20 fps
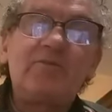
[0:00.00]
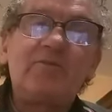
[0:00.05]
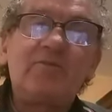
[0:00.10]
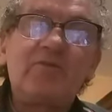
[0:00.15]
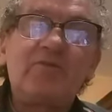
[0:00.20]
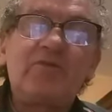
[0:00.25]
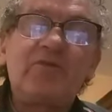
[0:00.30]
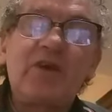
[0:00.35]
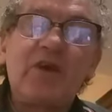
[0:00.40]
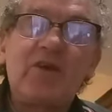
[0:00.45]

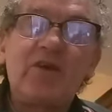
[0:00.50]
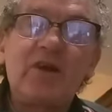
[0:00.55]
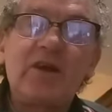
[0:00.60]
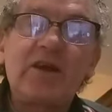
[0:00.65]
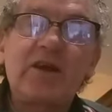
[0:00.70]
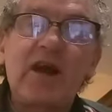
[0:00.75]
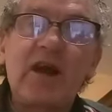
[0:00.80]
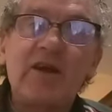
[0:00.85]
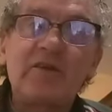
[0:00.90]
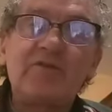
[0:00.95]
Fairly
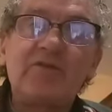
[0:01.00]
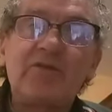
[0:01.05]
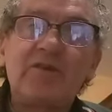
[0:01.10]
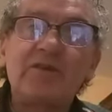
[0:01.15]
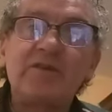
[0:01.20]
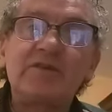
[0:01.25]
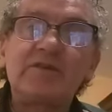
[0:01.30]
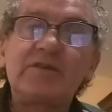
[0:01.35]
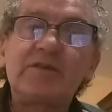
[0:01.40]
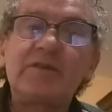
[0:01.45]

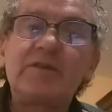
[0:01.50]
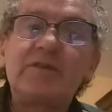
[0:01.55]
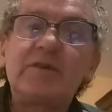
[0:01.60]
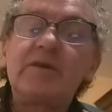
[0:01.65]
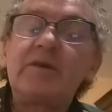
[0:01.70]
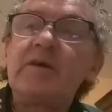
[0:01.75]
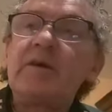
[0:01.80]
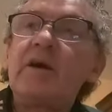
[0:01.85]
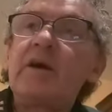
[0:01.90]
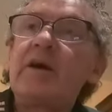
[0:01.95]
confident,
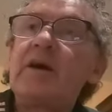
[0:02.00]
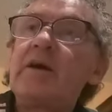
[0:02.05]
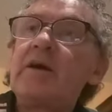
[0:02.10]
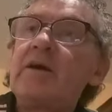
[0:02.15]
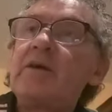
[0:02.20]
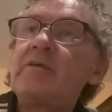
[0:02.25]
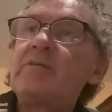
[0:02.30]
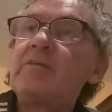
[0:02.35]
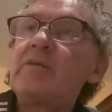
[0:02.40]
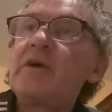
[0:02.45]

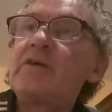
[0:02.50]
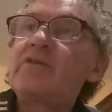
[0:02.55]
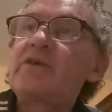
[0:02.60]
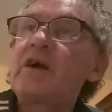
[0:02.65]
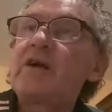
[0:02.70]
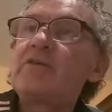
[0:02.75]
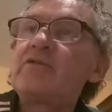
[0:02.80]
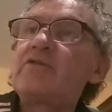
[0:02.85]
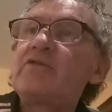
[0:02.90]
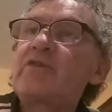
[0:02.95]
as
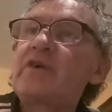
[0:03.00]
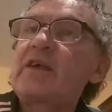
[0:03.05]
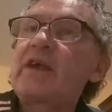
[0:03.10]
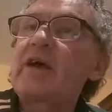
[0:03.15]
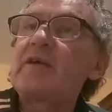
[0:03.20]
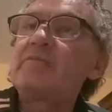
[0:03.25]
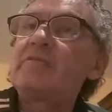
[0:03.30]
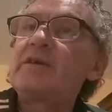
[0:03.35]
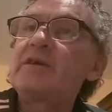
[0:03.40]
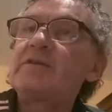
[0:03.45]
confident as I
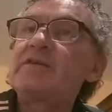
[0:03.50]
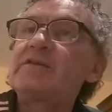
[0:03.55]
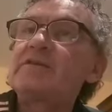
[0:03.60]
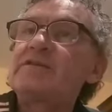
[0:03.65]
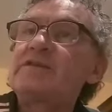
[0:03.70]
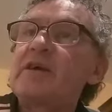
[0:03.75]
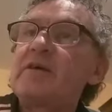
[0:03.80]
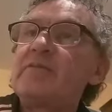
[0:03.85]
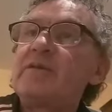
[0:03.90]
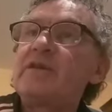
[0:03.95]
can be at this
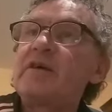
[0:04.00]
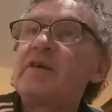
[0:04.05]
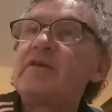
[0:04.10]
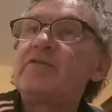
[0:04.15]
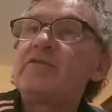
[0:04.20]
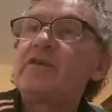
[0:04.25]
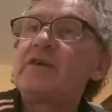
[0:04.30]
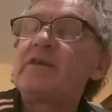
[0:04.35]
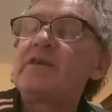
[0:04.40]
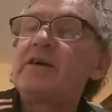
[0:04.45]
time of the
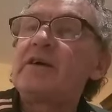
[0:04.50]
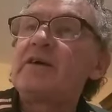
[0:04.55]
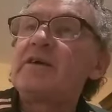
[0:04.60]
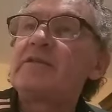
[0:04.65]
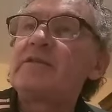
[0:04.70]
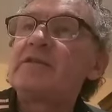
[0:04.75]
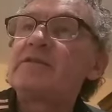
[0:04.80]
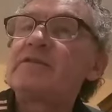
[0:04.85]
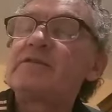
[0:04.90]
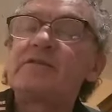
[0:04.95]
evening.
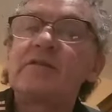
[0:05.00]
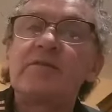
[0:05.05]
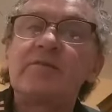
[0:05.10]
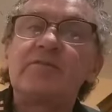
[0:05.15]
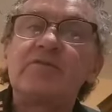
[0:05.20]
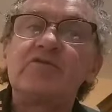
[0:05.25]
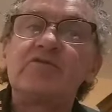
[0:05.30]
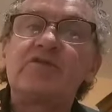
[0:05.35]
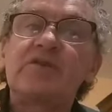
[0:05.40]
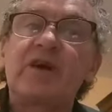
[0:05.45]
This
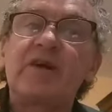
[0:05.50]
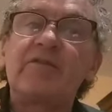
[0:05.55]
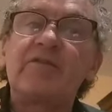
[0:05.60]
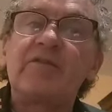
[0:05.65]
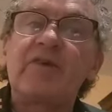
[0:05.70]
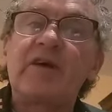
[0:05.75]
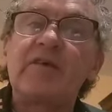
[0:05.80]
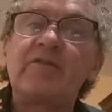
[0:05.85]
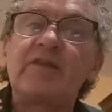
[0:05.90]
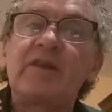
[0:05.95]
is just gone
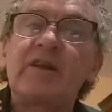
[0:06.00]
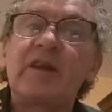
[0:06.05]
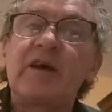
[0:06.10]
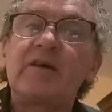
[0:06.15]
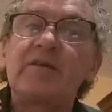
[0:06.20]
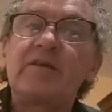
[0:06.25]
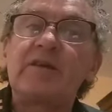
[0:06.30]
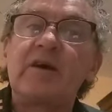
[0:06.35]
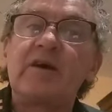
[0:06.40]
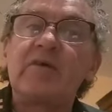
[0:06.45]
5
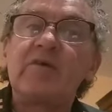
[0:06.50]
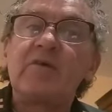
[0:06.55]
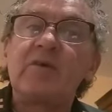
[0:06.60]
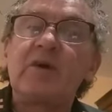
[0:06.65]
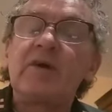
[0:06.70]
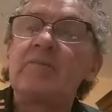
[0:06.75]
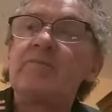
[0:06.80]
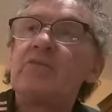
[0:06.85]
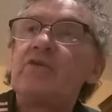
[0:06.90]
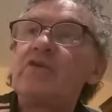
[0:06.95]
o'clock now
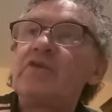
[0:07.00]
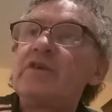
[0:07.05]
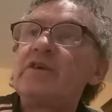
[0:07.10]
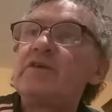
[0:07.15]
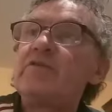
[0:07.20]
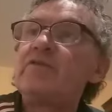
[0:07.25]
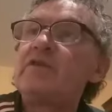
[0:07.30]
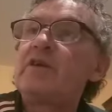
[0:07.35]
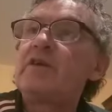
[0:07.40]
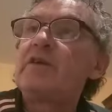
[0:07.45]
on Monday
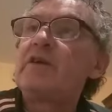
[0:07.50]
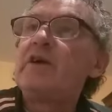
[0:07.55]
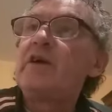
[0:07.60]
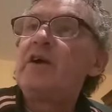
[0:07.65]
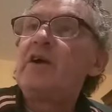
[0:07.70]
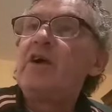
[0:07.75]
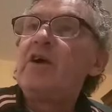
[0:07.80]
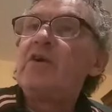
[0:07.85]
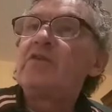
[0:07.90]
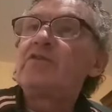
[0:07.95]
evening.
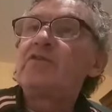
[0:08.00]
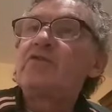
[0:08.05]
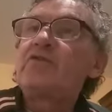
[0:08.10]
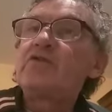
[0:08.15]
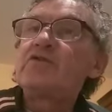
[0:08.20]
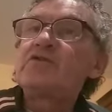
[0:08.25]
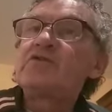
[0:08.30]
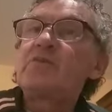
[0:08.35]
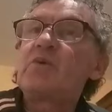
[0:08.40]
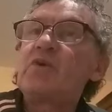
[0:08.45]
The
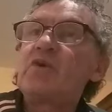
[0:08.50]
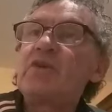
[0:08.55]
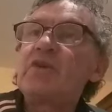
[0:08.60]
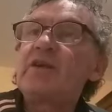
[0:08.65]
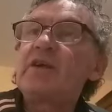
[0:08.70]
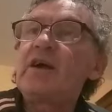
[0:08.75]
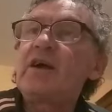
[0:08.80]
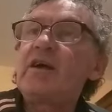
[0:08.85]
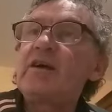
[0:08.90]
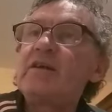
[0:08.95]
first one
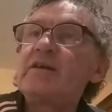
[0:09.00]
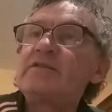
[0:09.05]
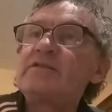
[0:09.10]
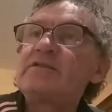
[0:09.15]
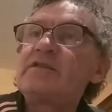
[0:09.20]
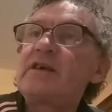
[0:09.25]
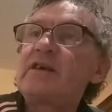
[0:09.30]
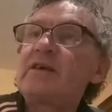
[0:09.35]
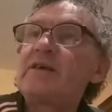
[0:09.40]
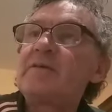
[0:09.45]
is
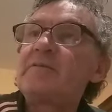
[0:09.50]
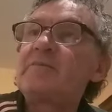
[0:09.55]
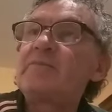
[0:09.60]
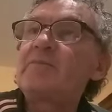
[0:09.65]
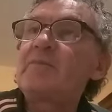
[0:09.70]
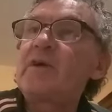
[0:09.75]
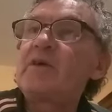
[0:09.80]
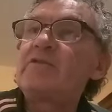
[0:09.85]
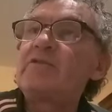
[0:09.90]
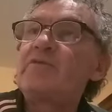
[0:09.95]

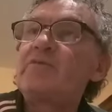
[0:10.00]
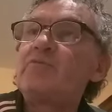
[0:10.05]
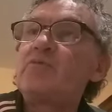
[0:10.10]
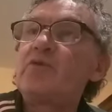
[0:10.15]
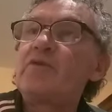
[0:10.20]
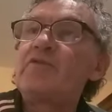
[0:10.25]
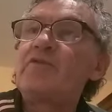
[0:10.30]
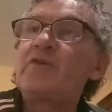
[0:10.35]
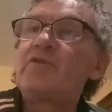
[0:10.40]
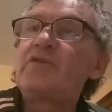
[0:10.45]
in the
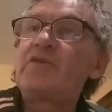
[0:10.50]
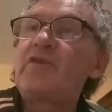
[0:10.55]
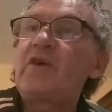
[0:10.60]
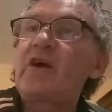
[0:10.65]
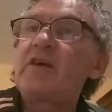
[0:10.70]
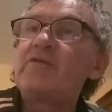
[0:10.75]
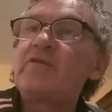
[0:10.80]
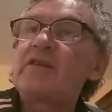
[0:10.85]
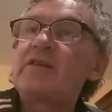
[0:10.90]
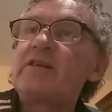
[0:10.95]

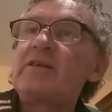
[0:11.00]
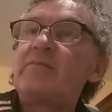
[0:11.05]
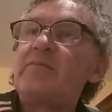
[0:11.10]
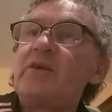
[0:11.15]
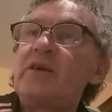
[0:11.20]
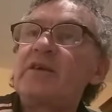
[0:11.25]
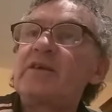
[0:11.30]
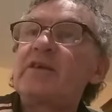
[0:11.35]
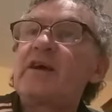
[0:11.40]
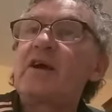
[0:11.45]
155 at
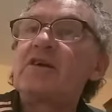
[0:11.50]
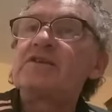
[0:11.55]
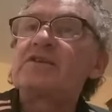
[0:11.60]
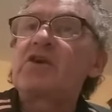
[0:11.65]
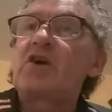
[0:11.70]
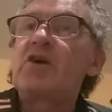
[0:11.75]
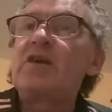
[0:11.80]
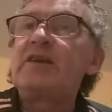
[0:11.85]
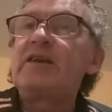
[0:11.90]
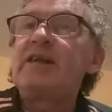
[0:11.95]
Limerick, a horse
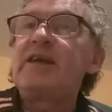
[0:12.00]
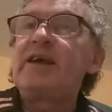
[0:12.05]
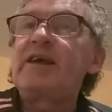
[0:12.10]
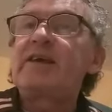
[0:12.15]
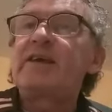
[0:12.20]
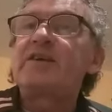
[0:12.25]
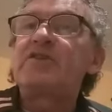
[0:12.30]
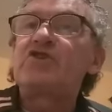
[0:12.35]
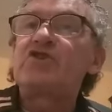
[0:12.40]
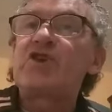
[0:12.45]
called
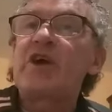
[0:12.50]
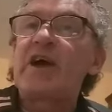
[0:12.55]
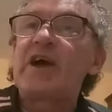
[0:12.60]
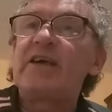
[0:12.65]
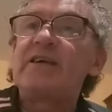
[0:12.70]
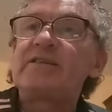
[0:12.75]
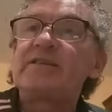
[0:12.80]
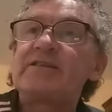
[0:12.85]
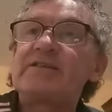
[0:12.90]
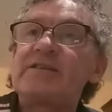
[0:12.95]
Lake
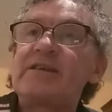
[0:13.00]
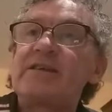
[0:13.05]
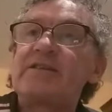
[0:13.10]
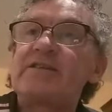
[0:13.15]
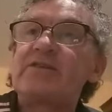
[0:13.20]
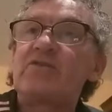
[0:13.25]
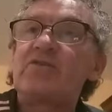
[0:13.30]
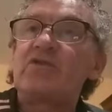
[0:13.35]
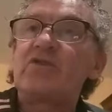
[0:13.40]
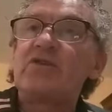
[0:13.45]
Chad, a
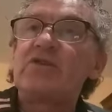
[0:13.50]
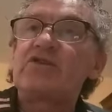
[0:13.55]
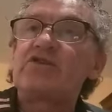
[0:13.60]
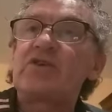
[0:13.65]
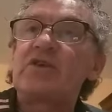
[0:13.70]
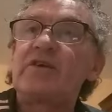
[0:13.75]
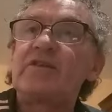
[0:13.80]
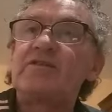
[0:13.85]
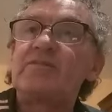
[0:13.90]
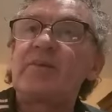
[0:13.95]
6-year-old
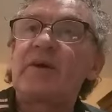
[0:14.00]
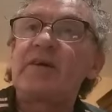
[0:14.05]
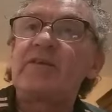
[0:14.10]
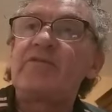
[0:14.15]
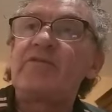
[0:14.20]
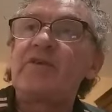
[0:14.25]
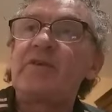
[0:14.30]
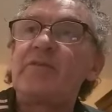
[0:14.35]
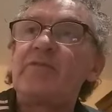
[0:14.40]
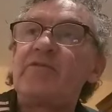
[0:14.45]
trained by
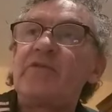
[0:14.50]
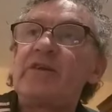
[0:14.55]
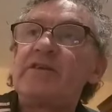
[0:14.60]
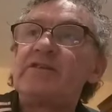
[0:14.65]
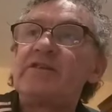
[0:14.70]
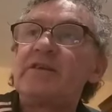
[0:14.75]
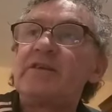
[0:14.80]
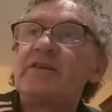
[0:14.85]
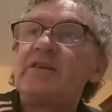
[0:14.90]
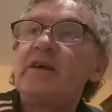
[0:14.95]
Philip
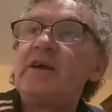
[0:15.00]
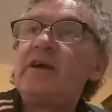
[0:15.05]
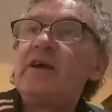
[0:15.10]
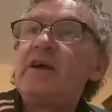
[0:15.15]
Fenton.